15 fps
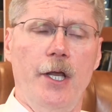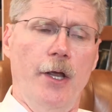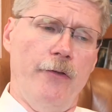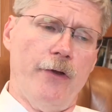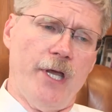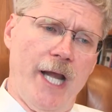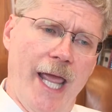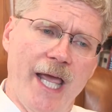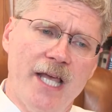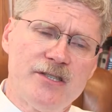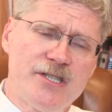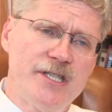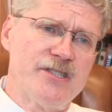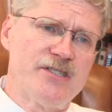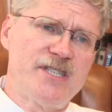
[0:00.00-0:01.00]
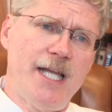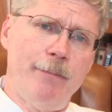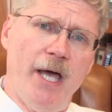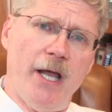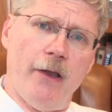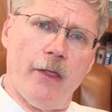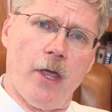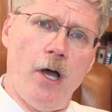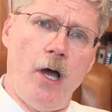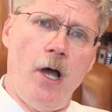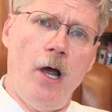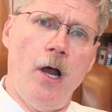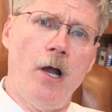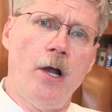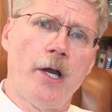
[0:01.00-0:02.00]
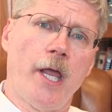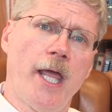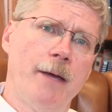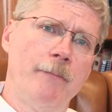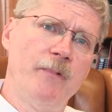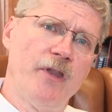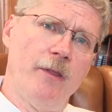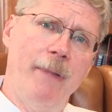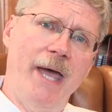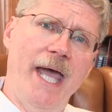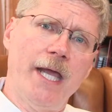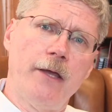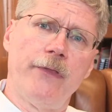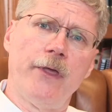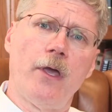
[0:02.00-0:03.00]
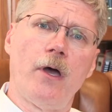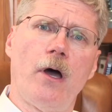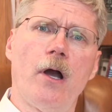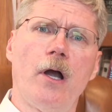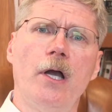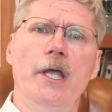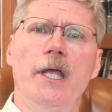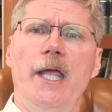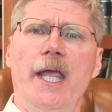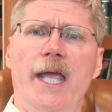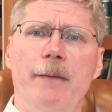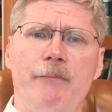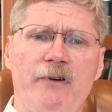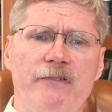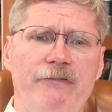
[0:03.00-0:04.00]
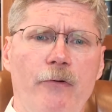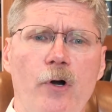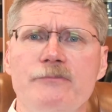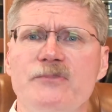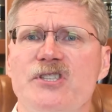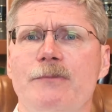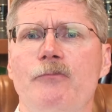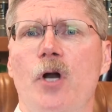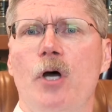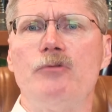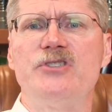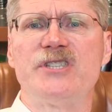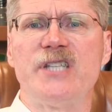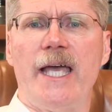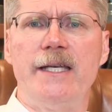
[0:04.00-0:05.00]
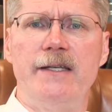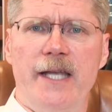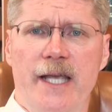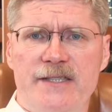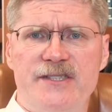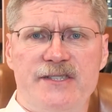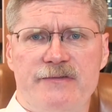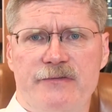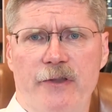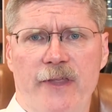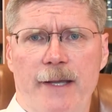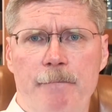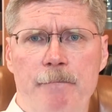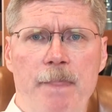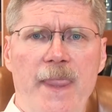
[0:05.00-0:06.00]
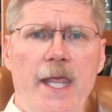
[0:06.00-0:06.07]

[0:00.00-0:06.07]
They're going to ask you to step out of the car and come to the back of the car and perform some roadside tests for them.